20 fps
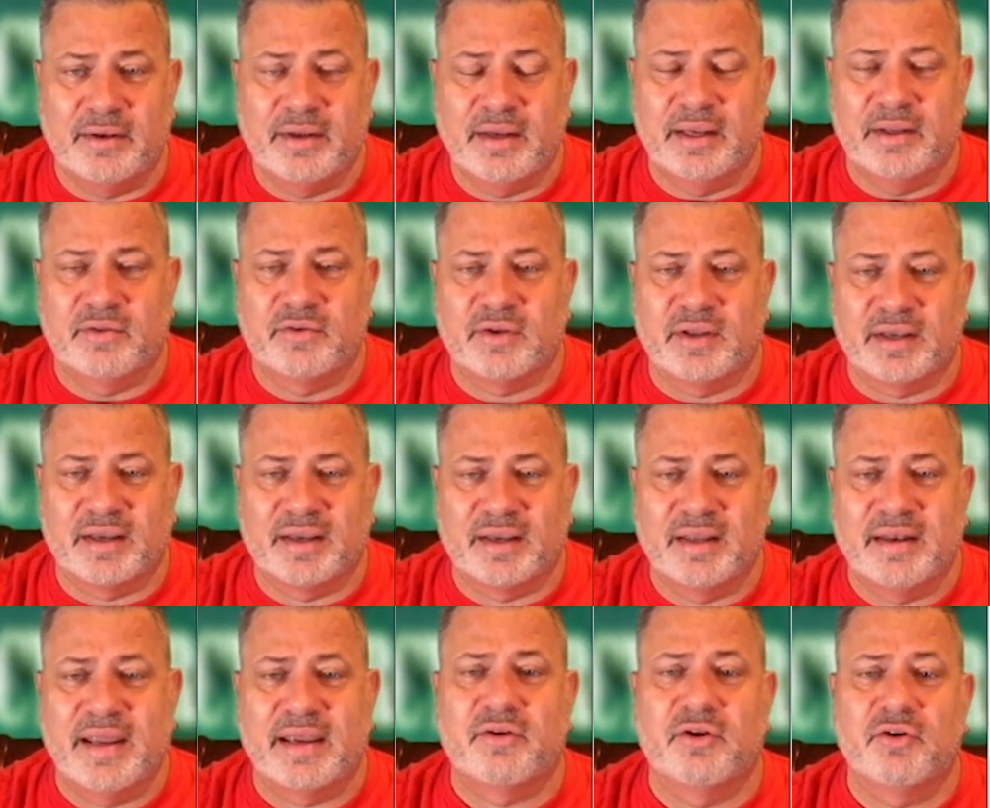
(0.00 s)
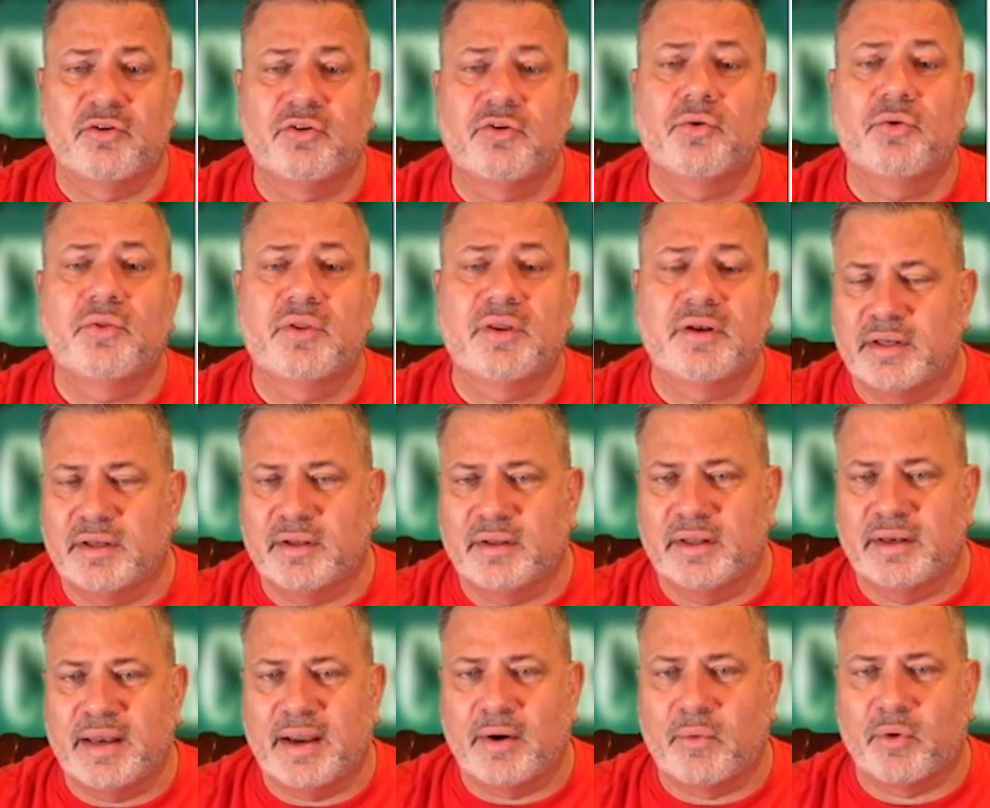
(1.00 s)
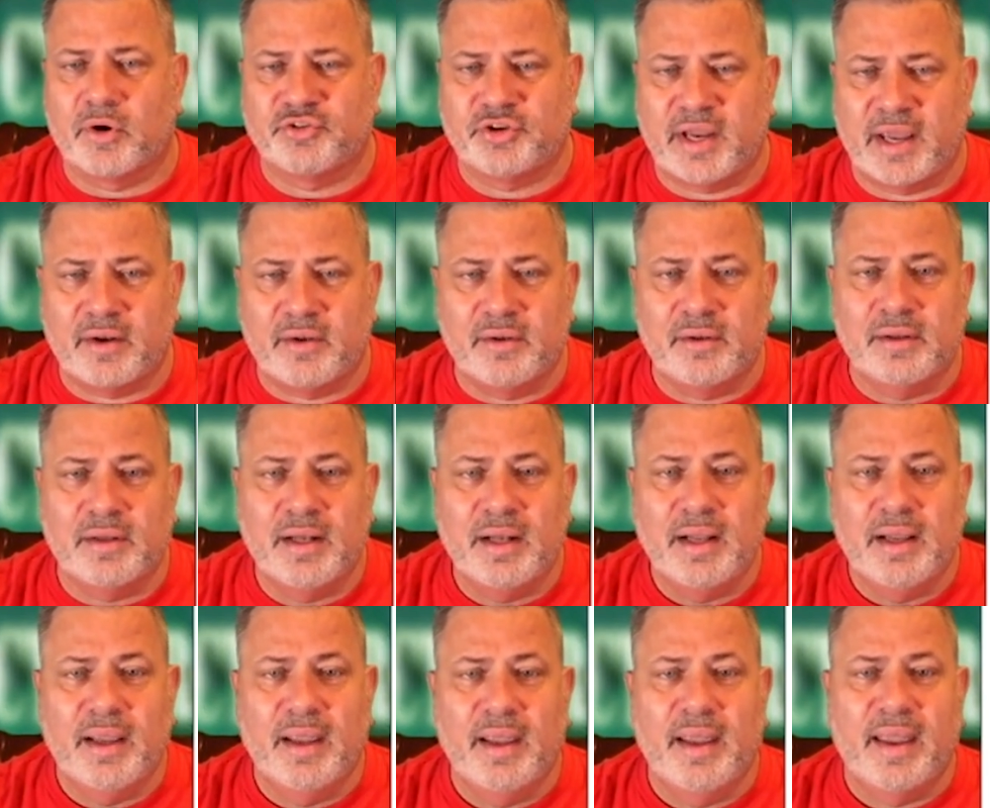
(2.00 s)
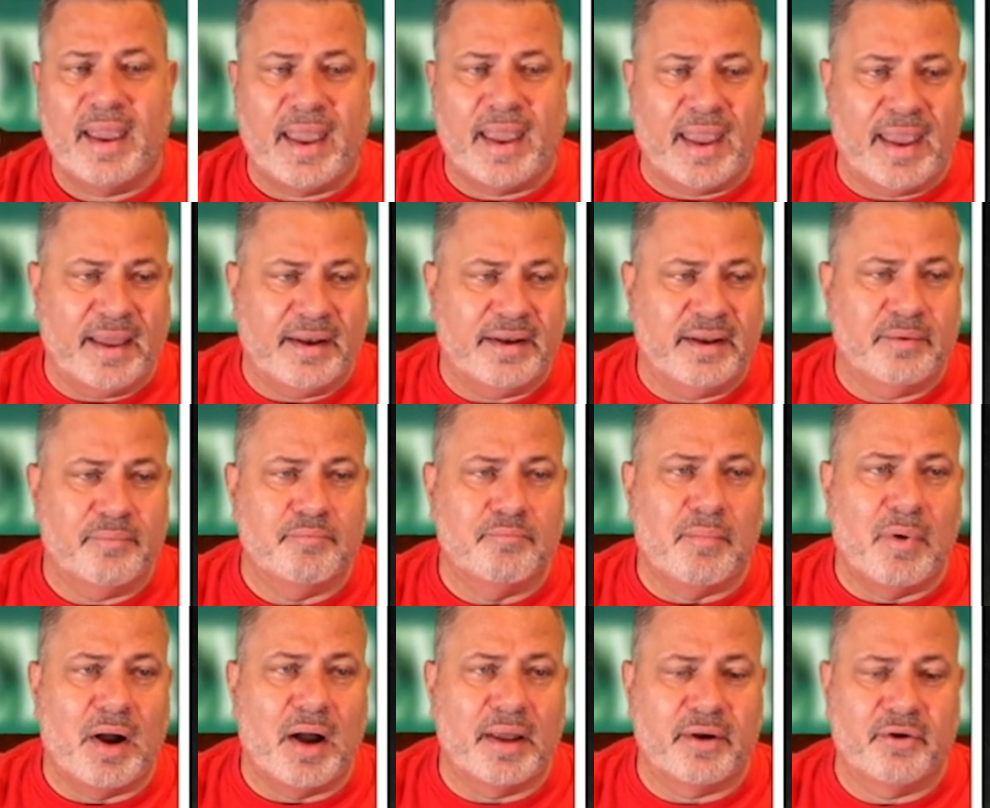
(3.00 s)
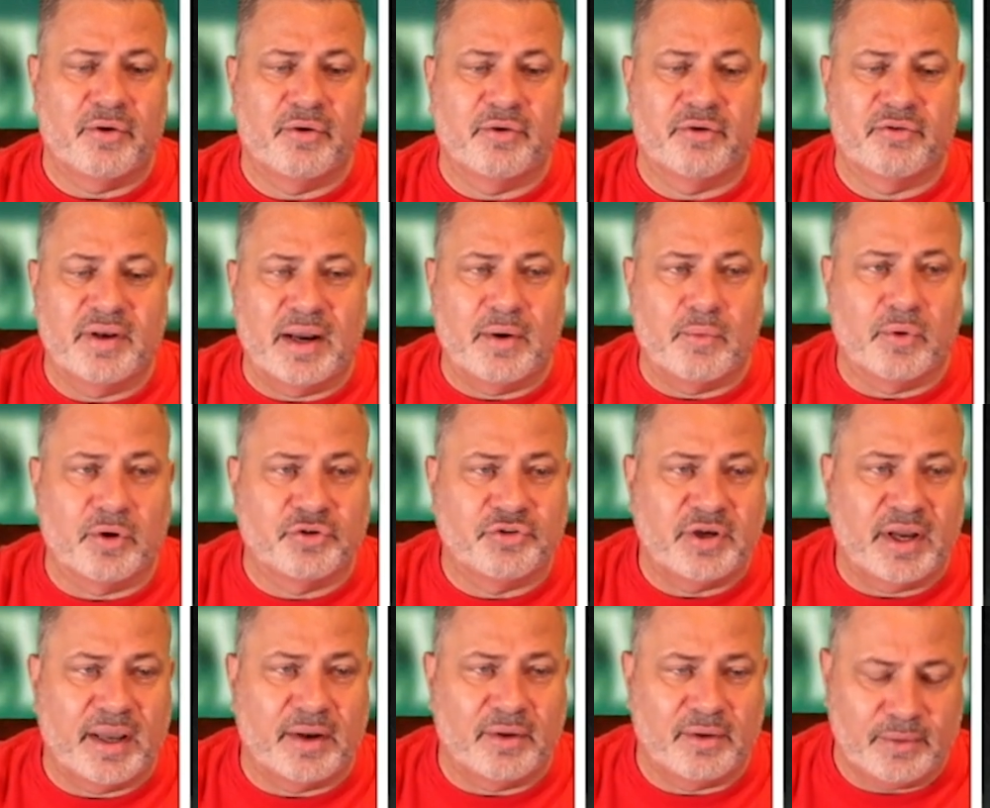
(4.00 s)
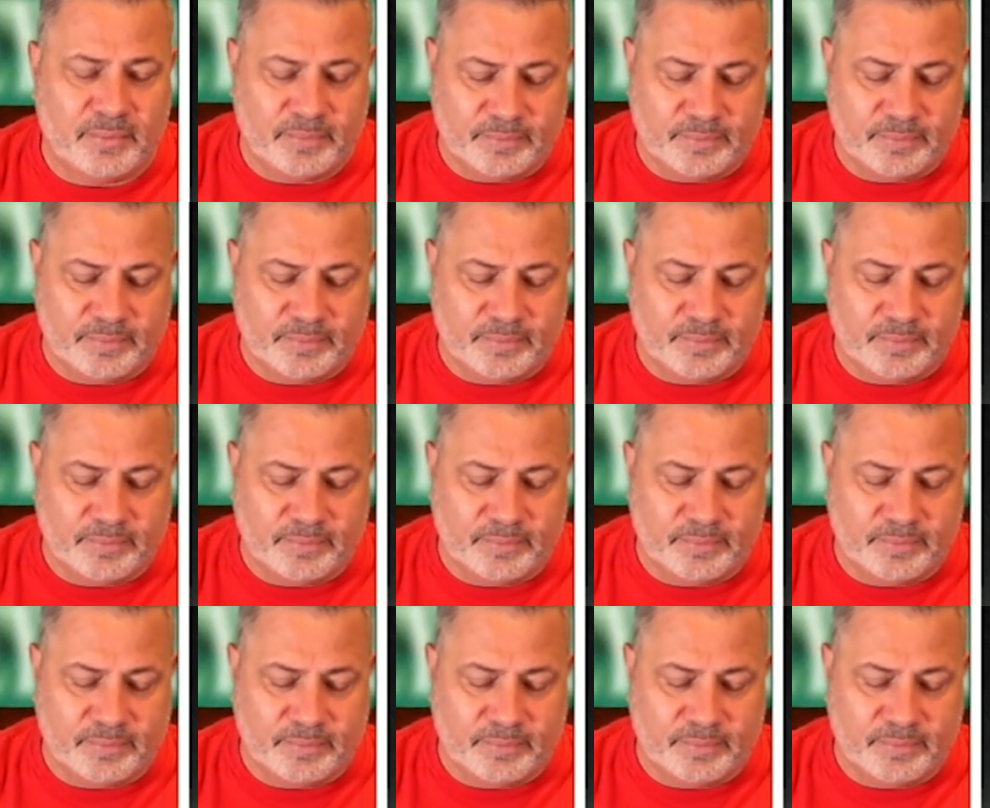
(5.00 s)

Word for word: It's connected to the, the network channel, and it monitors the network channel.